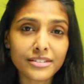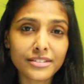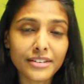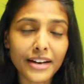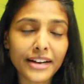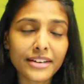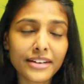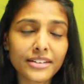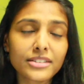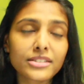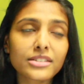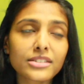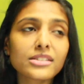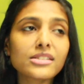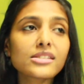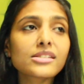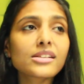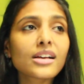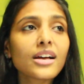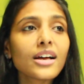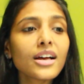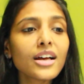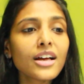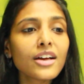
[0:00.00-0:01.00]

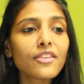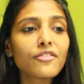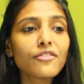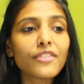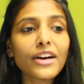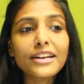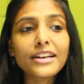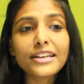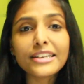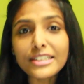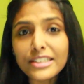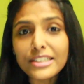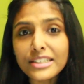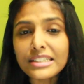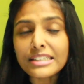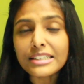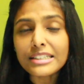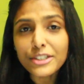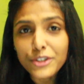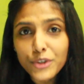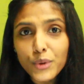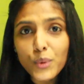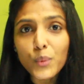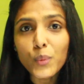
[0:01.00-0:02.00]
rentals wherein
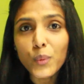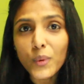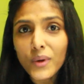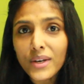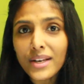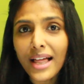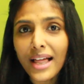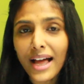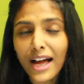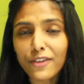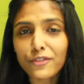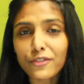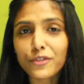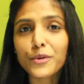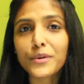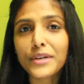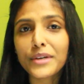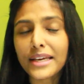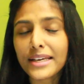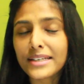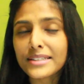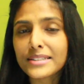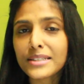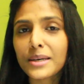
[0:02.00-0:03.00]
you will have to
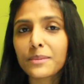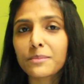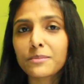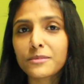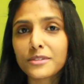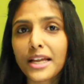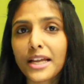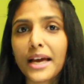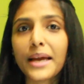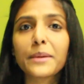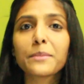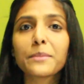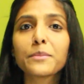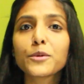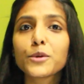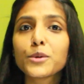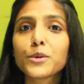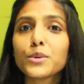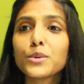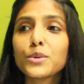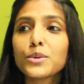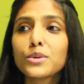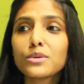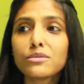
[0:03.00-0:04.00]
take some time
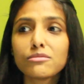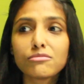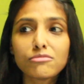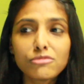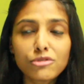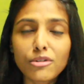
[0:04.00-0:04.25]
to